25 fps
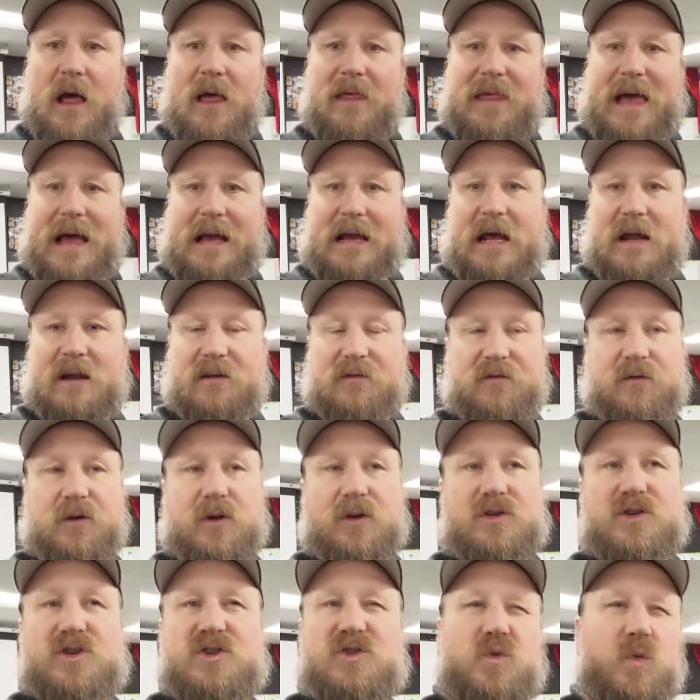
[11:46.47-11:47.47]
That kind of
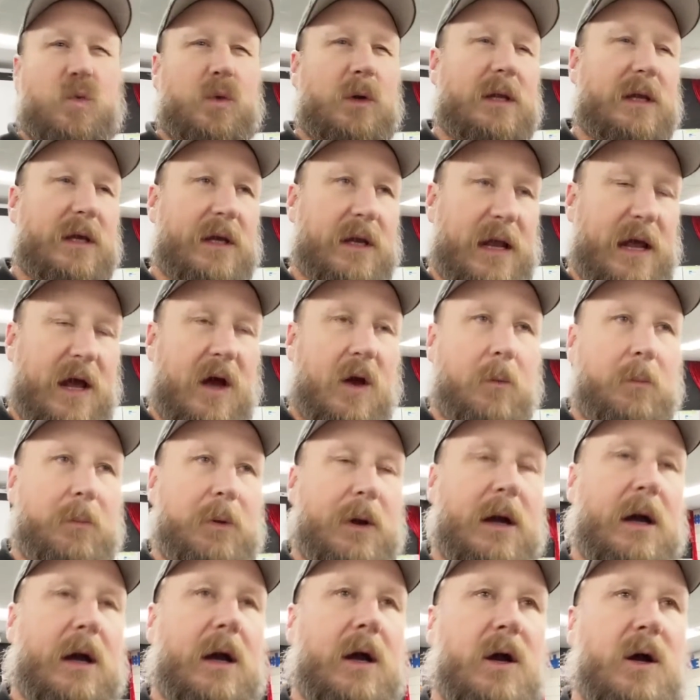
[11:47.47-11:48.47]
footage is really going to
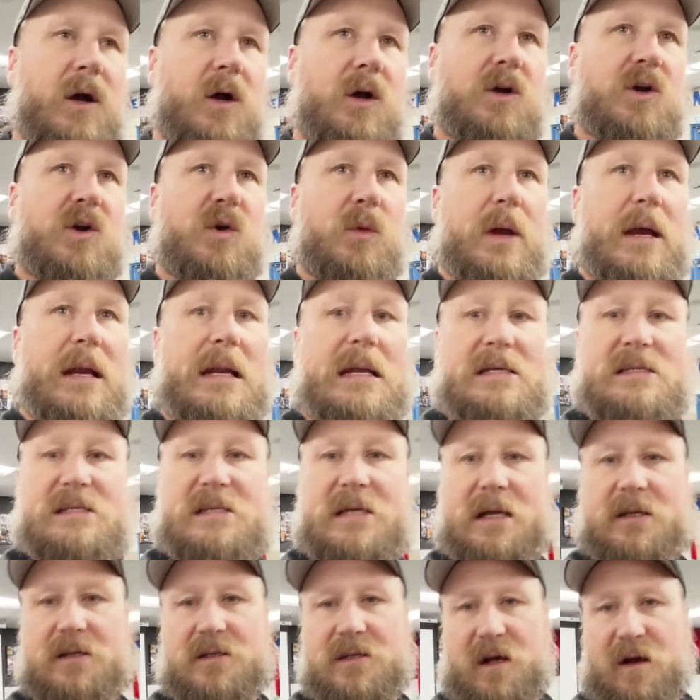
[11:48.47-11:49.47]
help create a
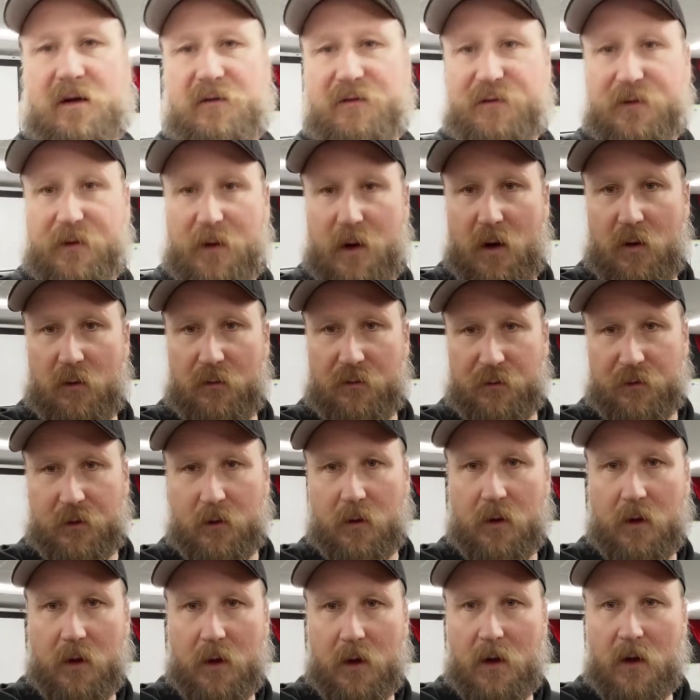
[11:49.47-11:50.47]
sense of flow
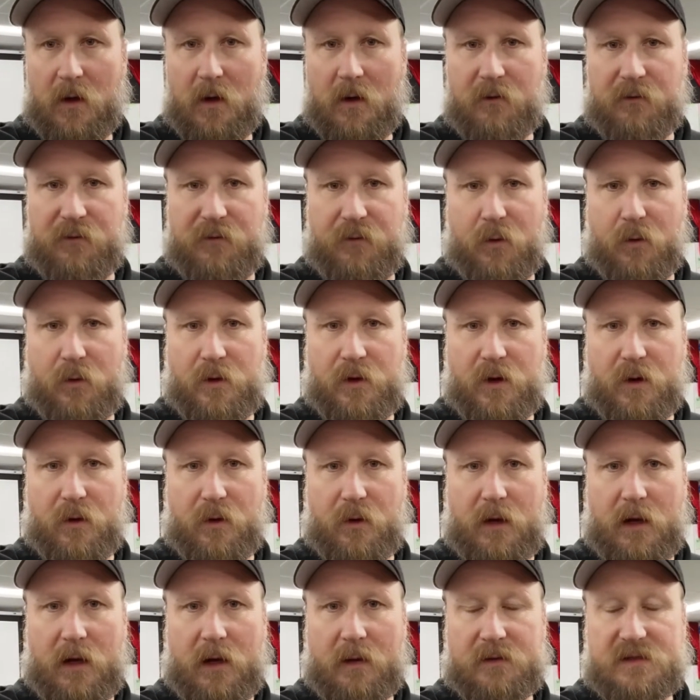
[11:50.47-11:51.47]
for
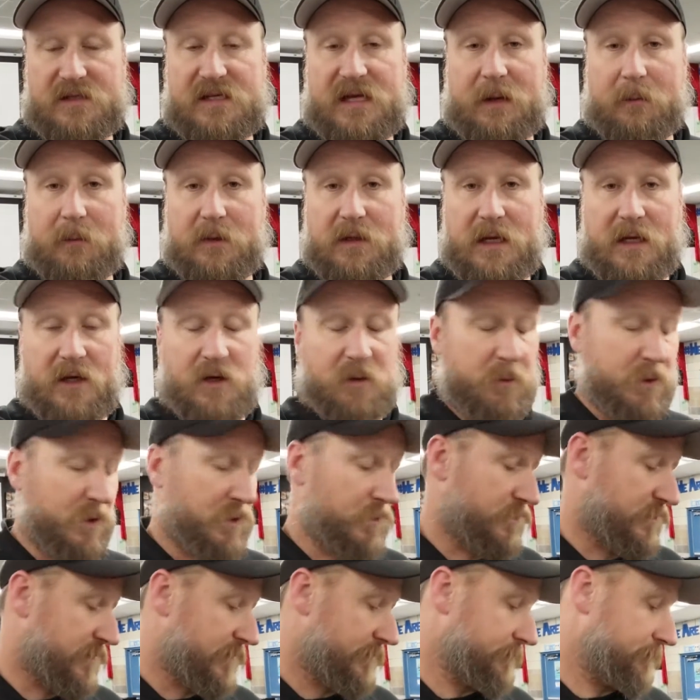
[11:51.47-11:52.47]
your segment that you're
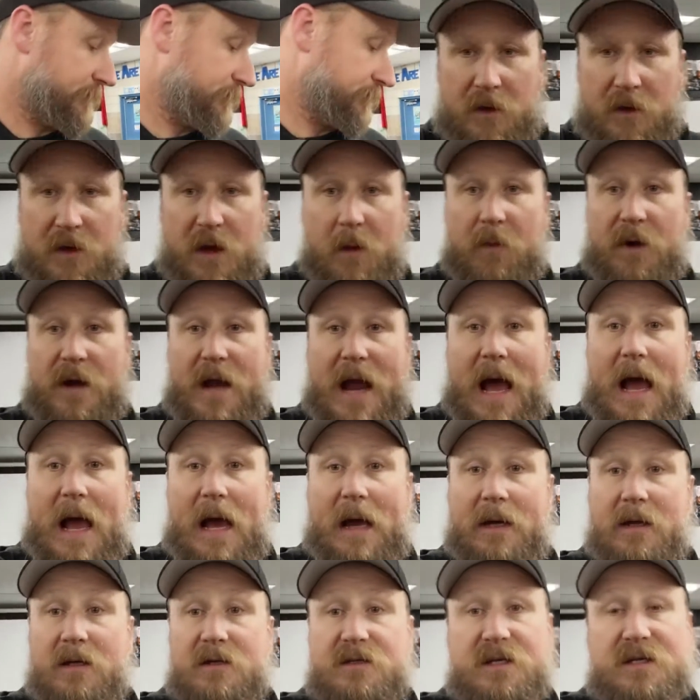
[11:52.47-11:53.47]
producing. Number
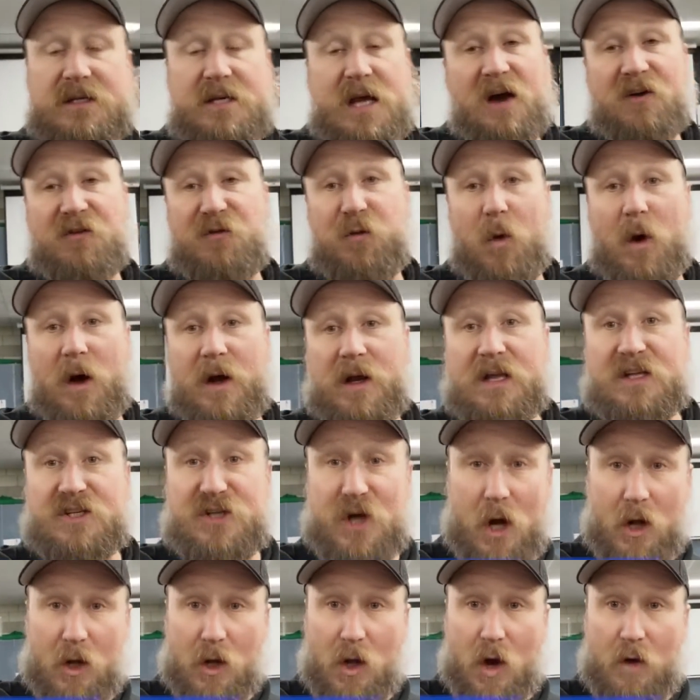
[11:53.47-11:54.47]
9 is a tough one.
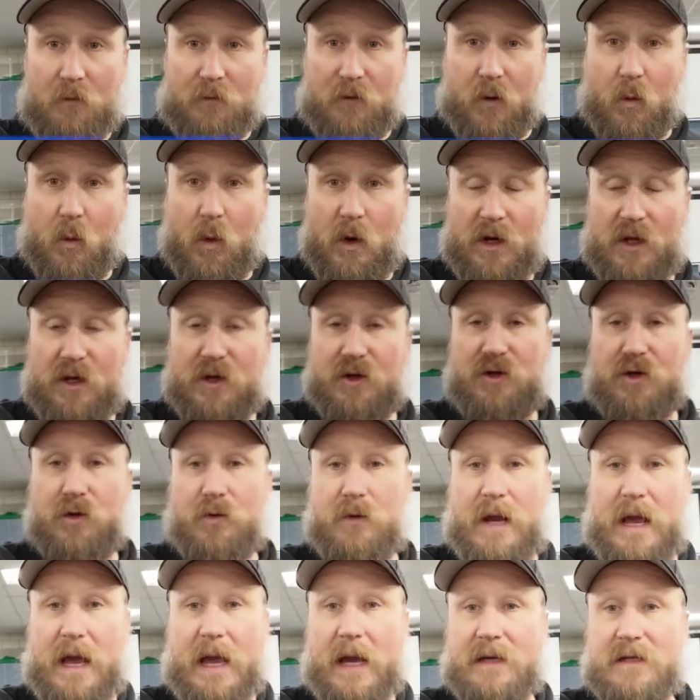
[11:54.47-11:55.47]
It's all over. What do you do
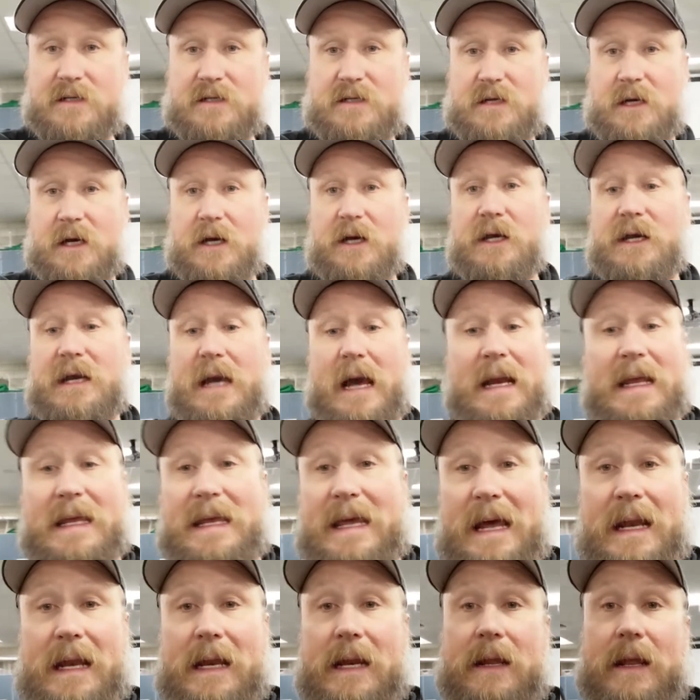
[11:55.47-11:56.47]
next? You got to
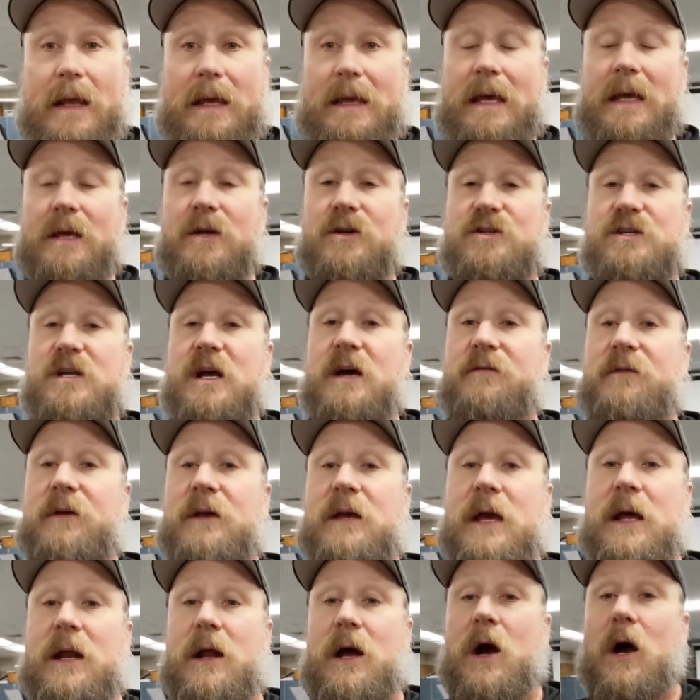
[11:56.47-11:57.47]
get your stuff
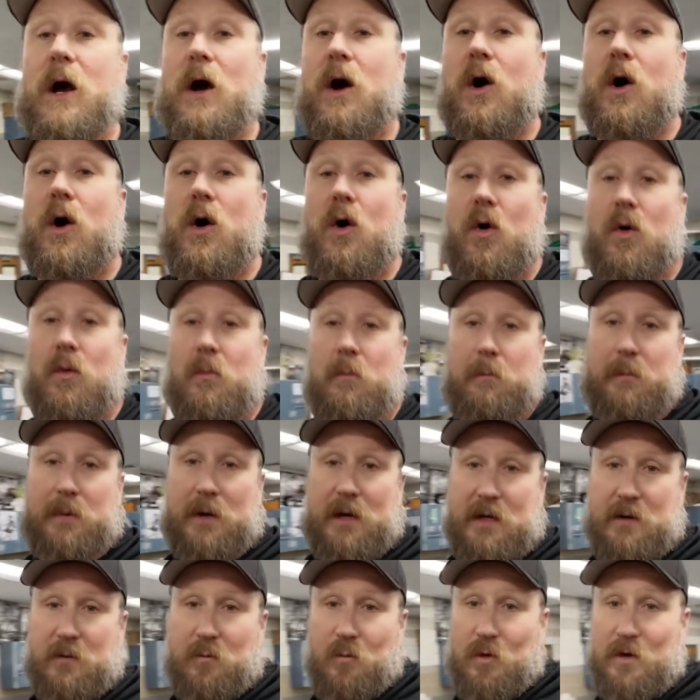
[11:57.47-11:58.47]
and get home.
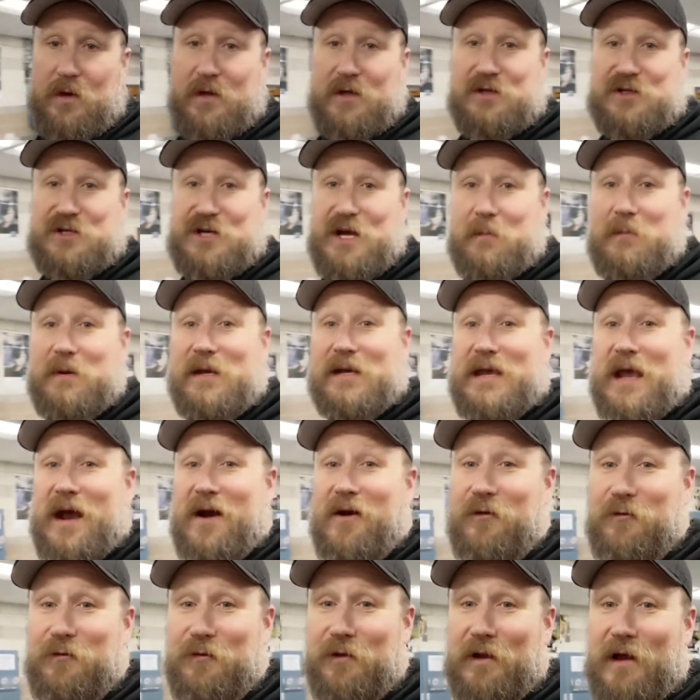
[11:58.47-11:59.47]
But one of the things you got to be
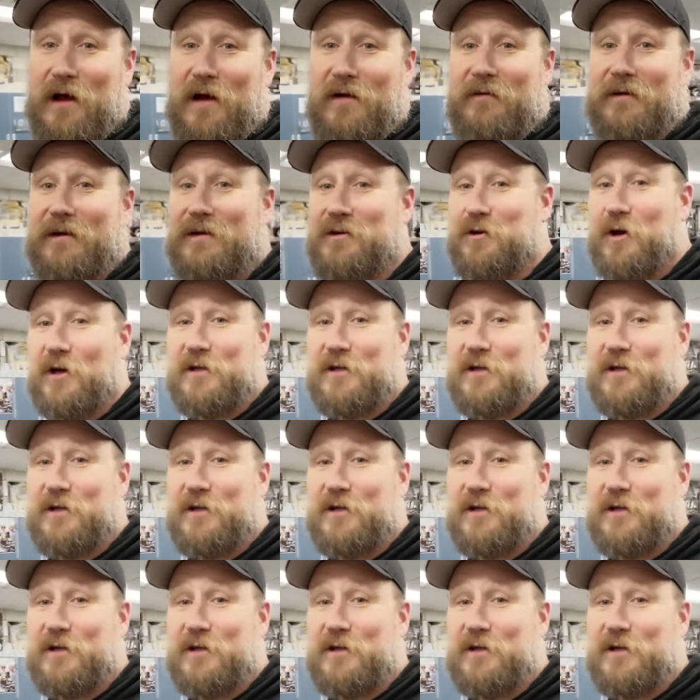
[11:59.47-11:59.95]
careful of, and